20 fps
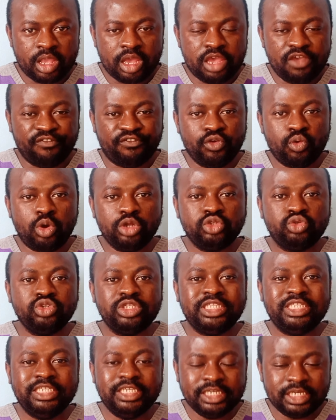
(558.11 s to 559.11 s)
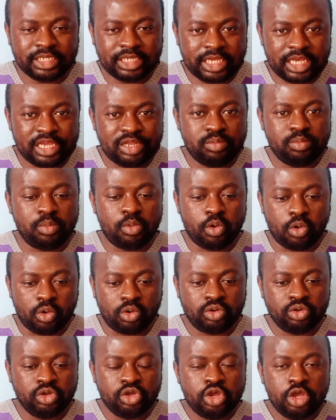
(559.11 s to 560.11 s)
If you want to dig in
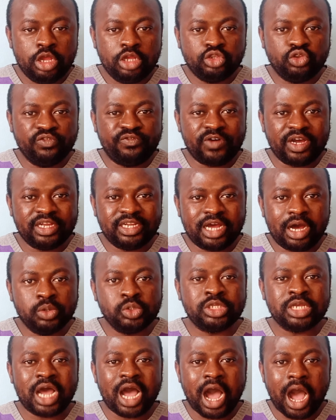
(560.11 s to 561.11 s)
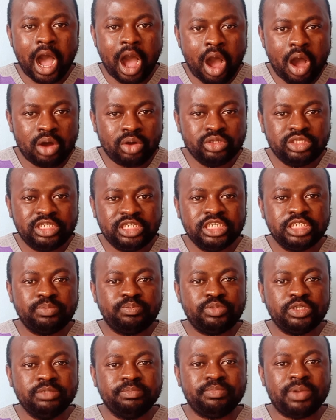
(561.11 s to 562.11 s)
more to find out how this
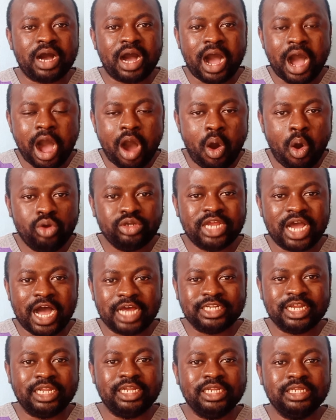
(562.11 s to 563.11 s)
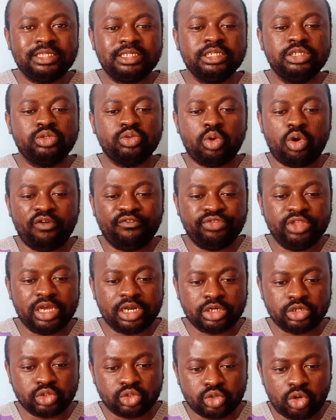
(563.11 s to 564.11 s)
paper, how the analysis of
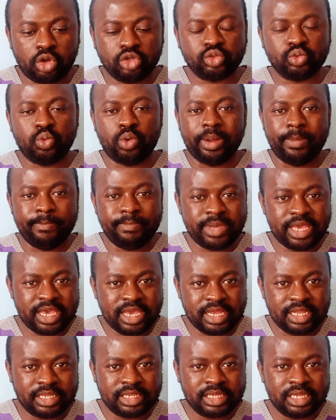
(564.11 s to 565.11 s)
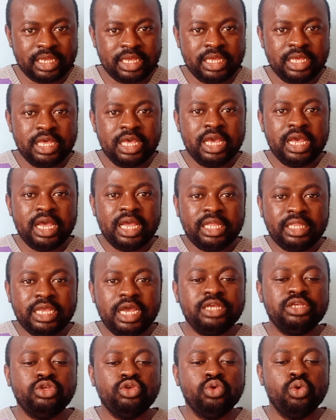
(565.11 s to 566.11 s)
the results were made,
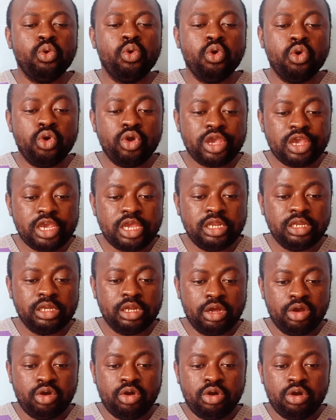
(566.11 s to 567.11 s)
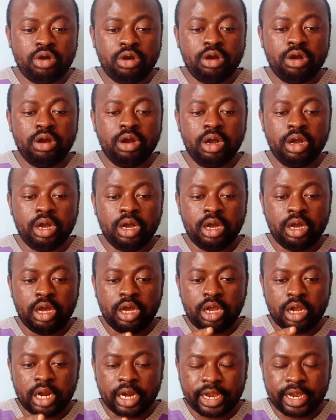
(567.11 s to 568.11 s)
then you go in,
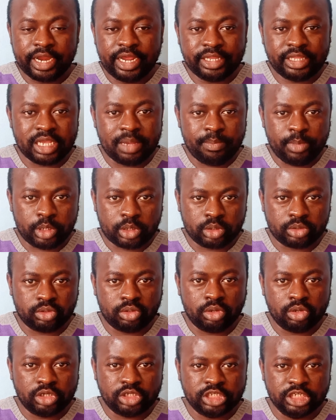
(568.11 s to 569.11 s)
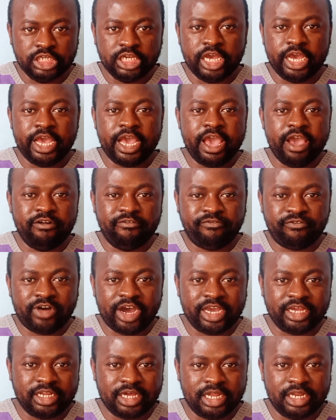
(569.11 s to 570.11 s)
read the methodology, and
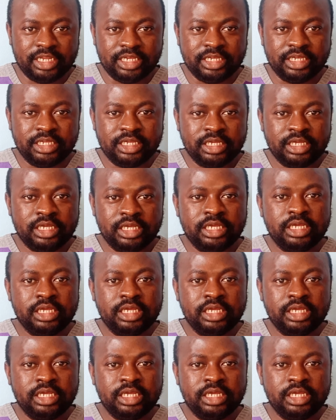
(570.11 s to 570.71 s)
finally